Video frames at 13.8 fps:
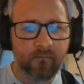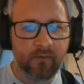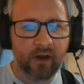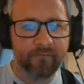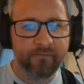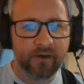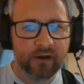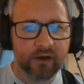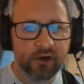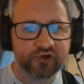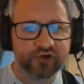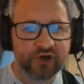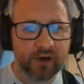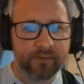the
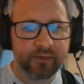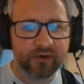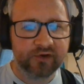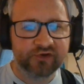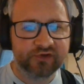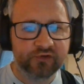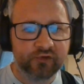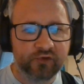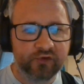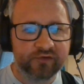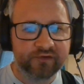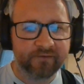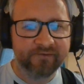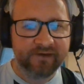trip to
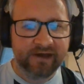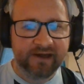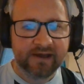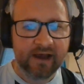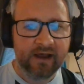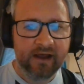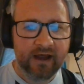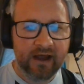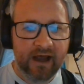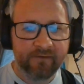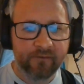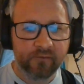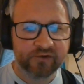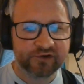Dundee
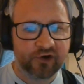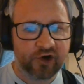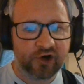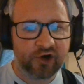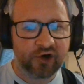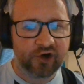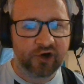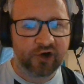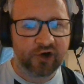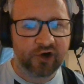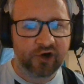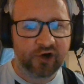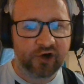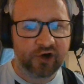that was
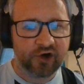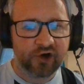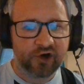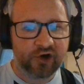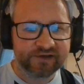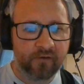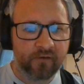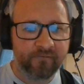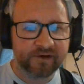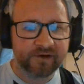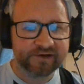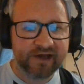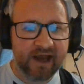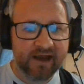originally
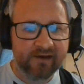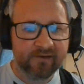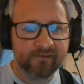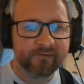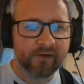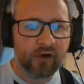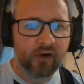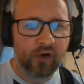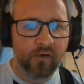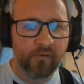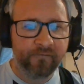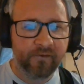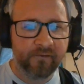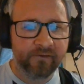scheduled for the
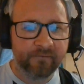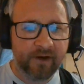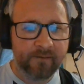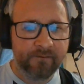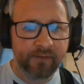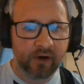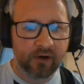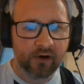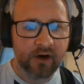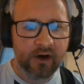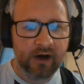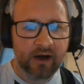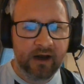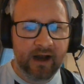2nd
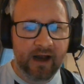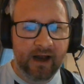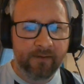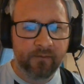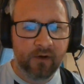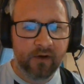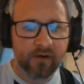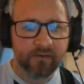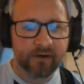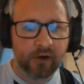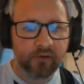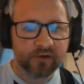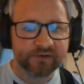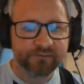of November
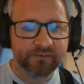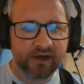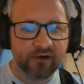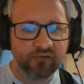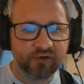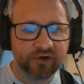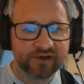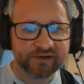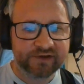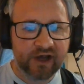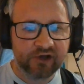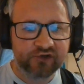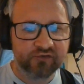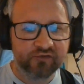now is
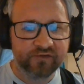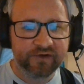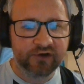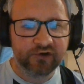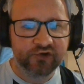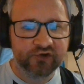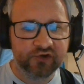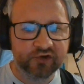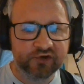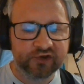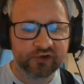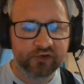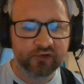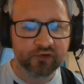being
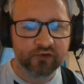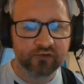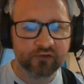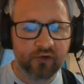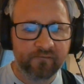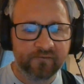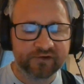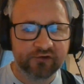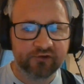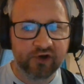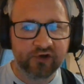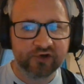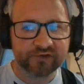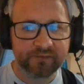rescheduled due to
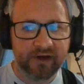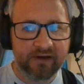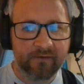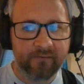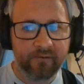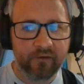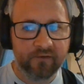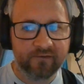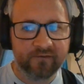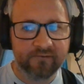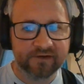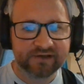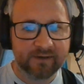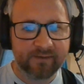obviously Rangers being
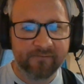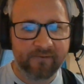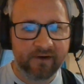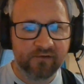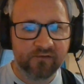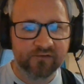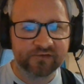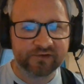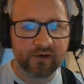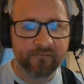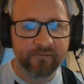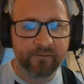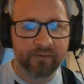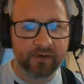through to the semi-finals
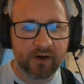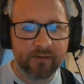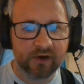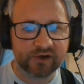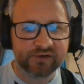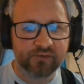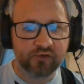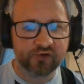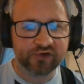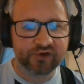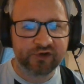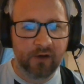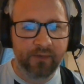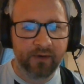of the Premier
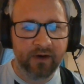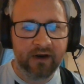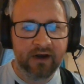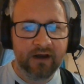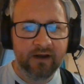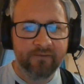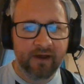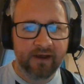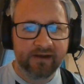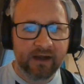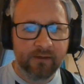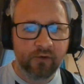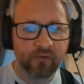Sports Cup. That game will